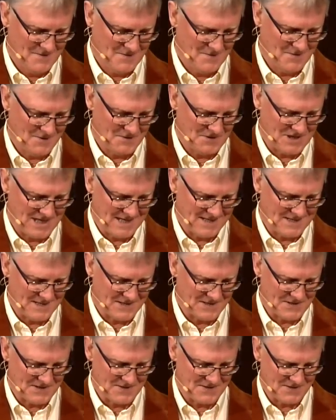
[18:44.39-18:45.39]
Well,
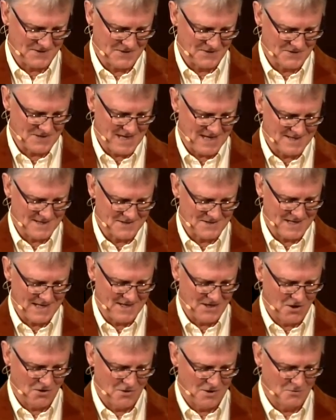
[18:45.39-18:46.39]
Genesis goes on to say
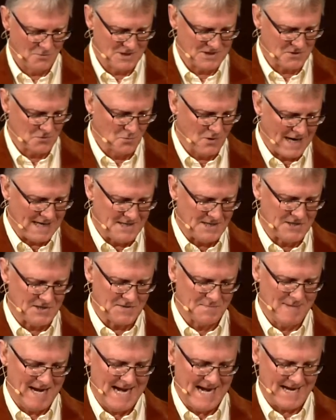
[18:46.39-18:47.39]
Noah was a
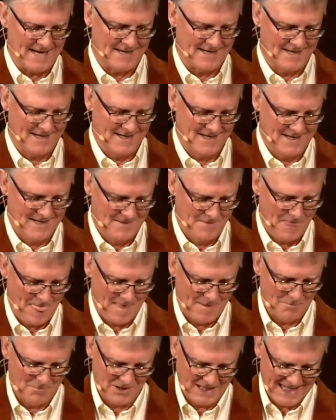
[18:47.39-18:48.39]
righteous man,
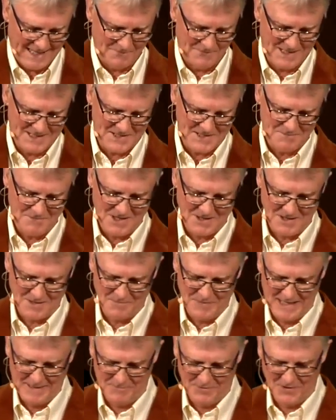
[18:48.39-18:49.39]
blameless among the
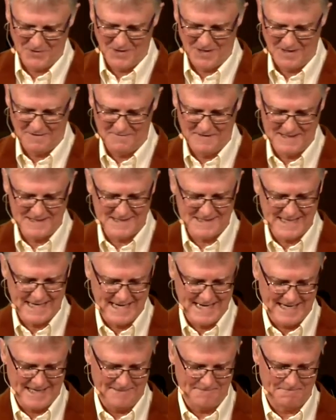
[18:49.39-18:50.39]
people of his
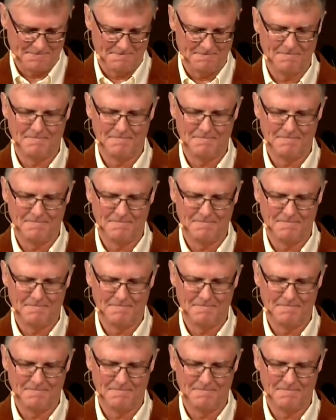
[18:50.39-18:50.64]
time.